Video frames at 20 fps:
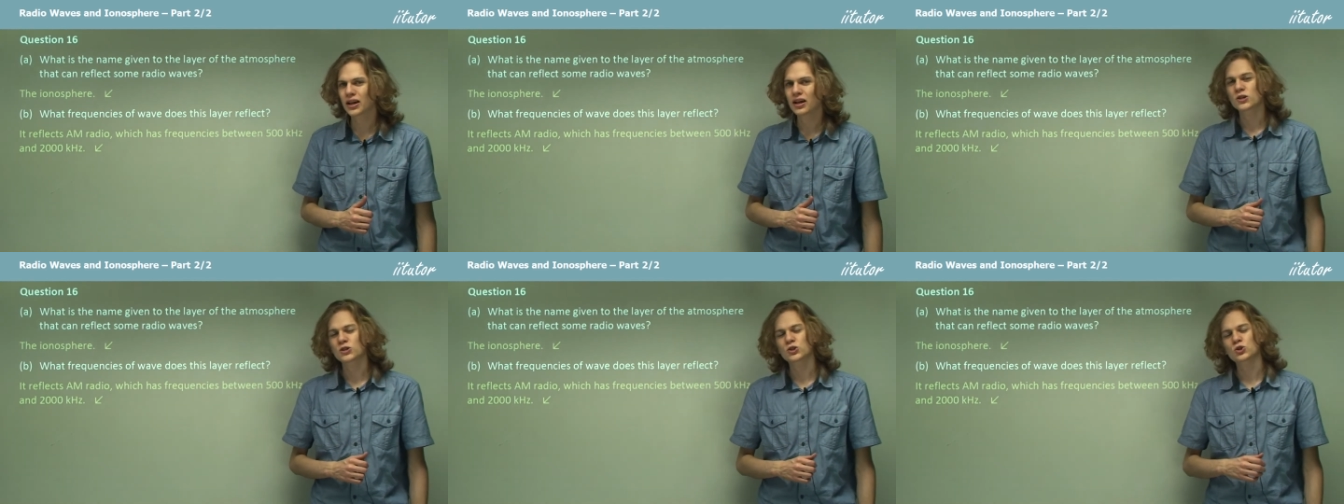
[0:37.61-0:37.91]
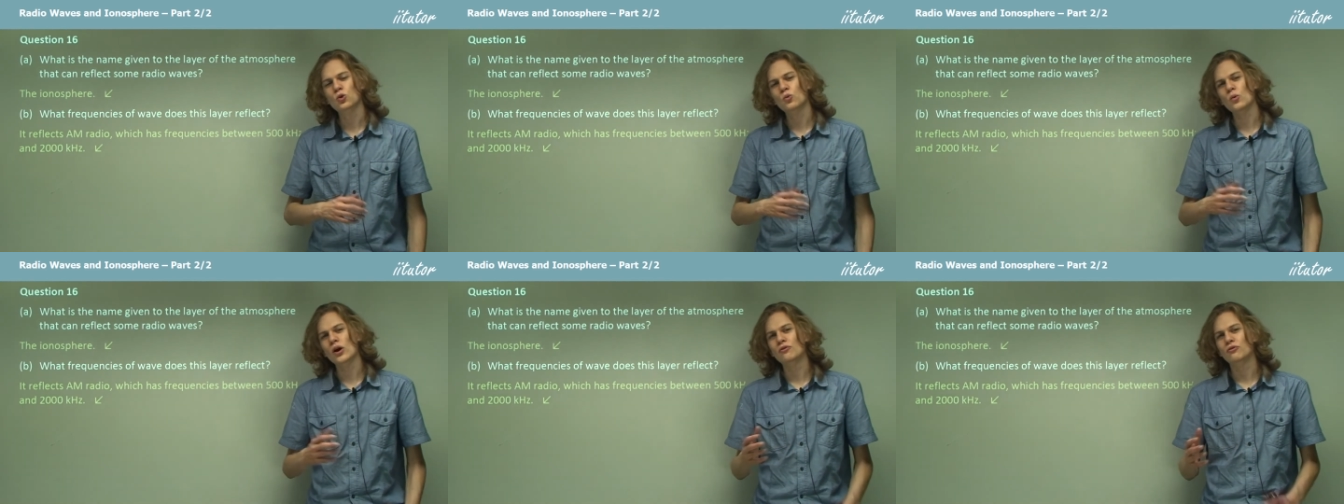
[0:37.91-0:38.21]

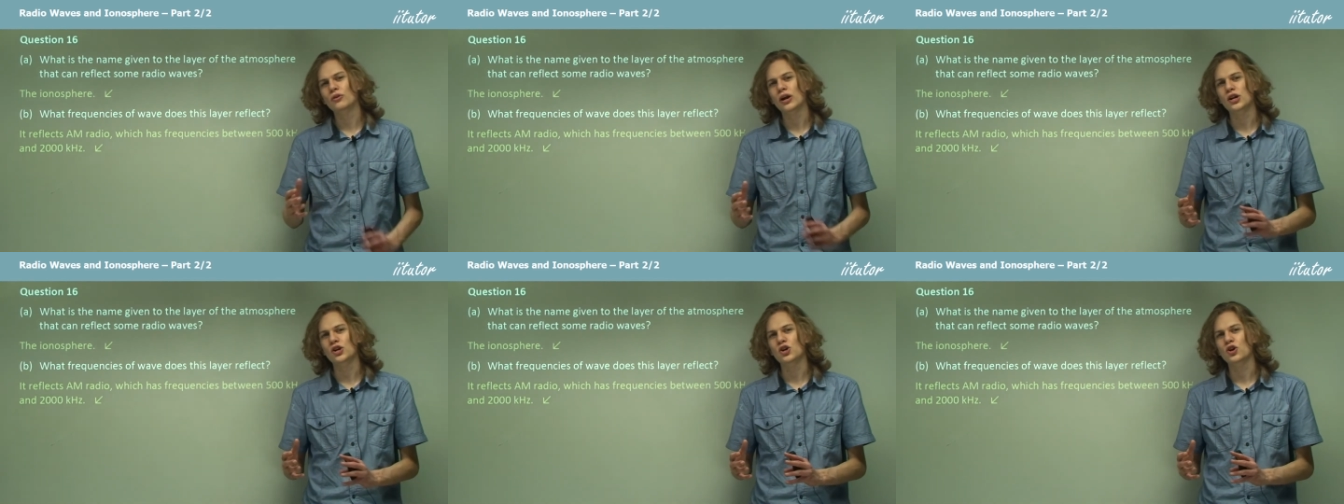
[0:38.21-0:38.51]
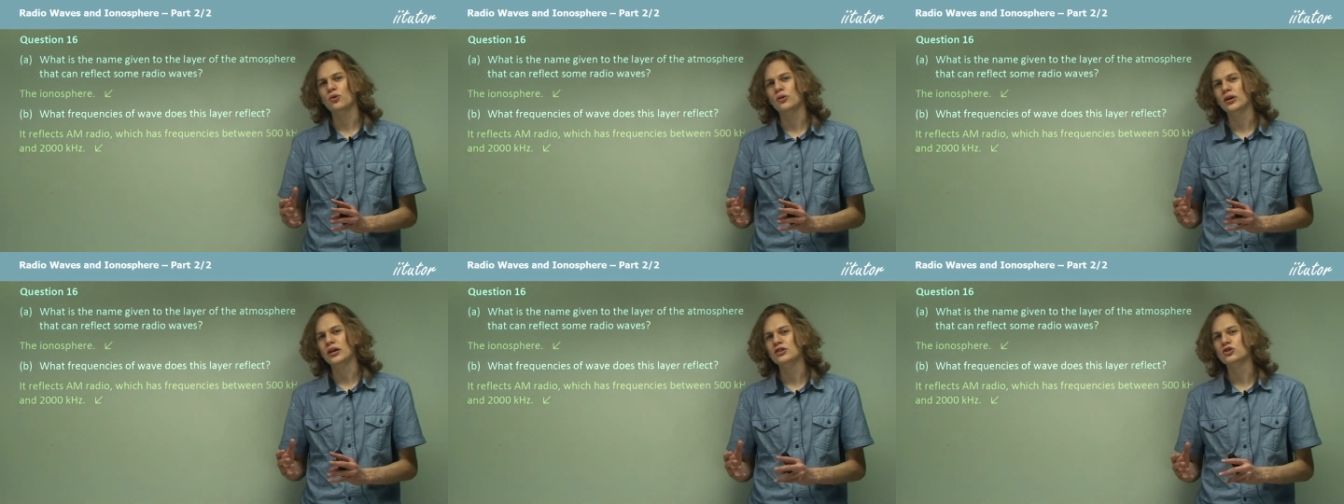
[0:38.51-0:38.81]
Shortwave
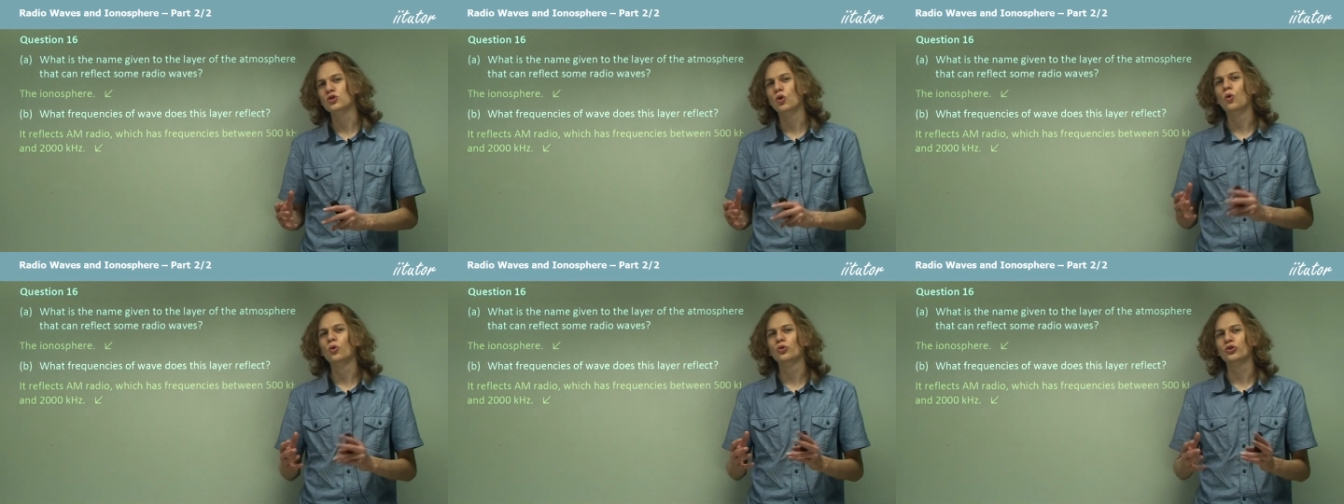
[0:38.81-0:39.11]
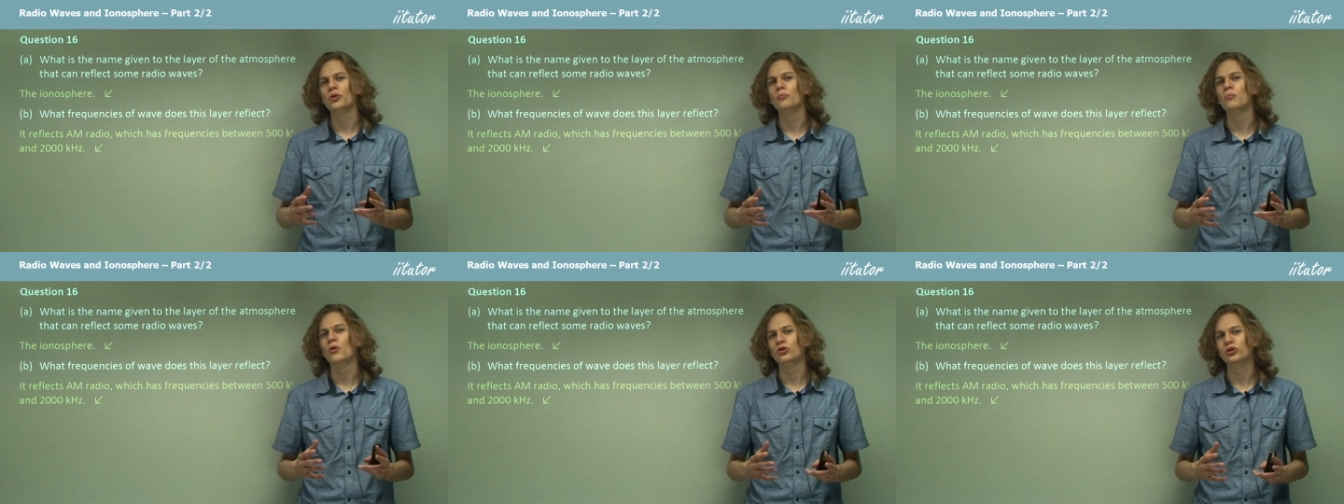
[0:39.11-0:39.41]
radio is
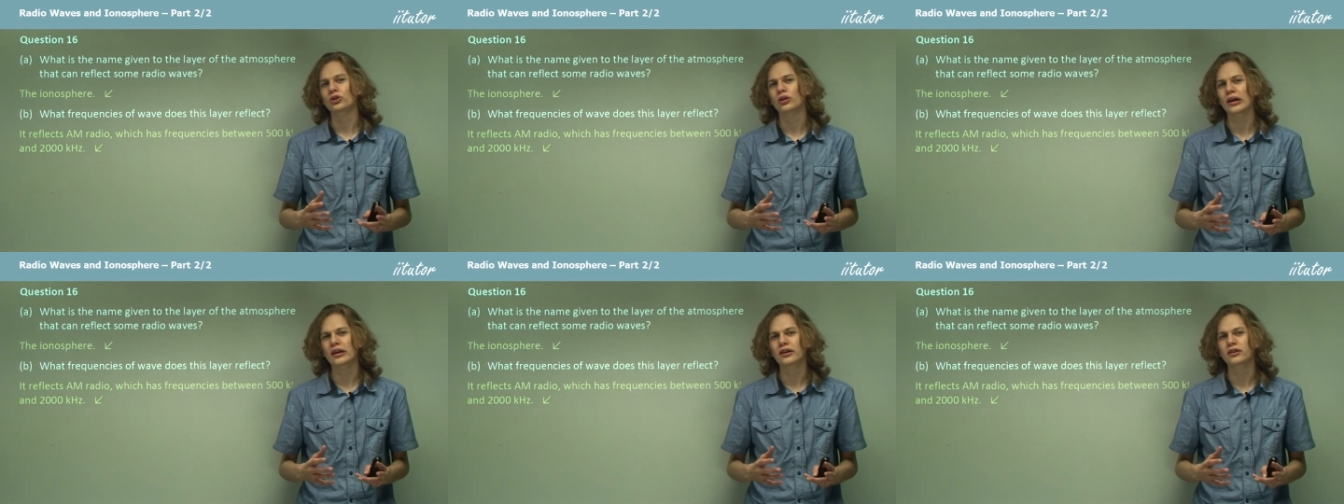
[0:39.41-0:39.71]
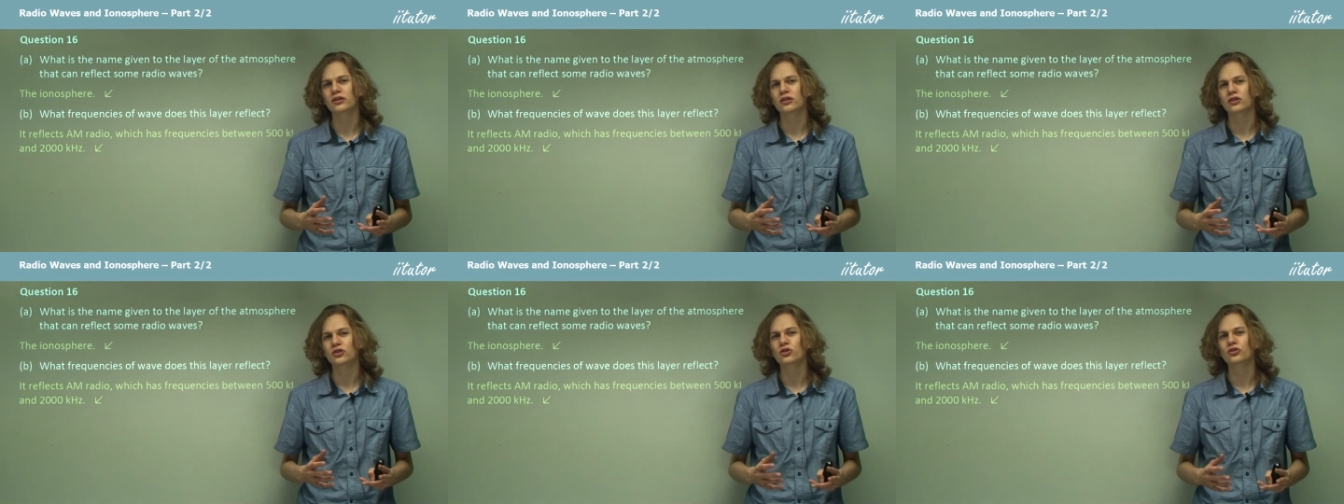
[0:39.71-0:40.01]
also
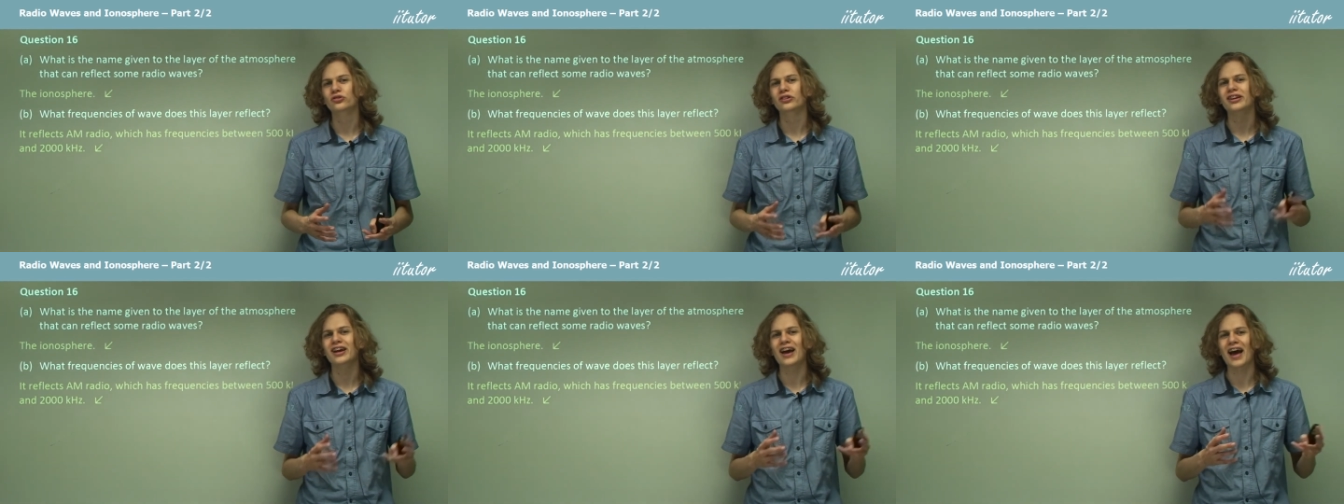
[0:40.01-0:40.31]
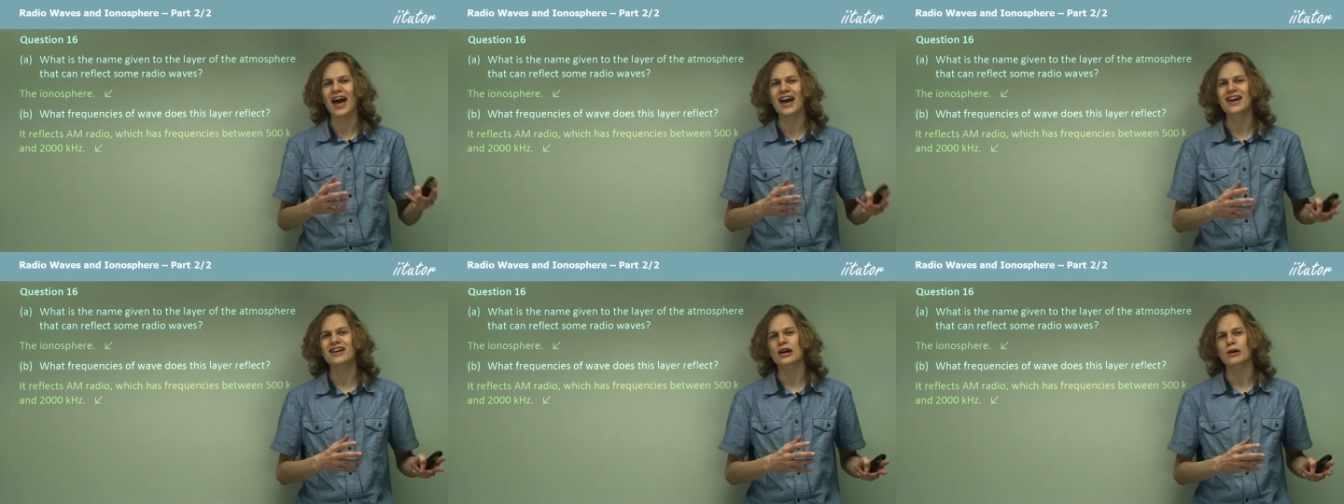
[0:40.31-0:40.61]
modulated using
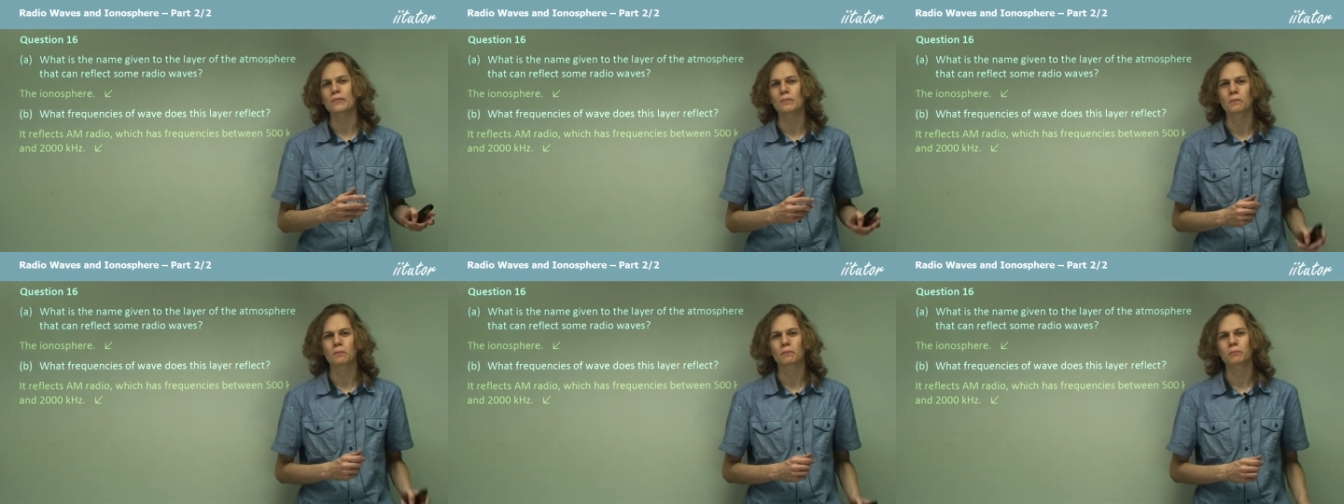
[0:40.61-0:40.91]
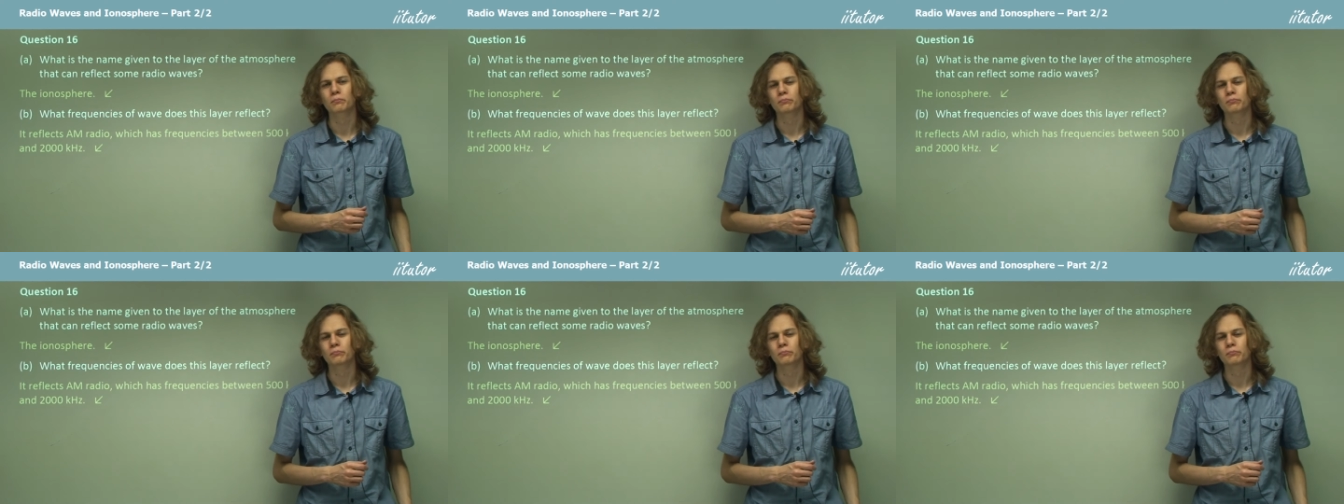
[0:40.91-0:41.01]
AM,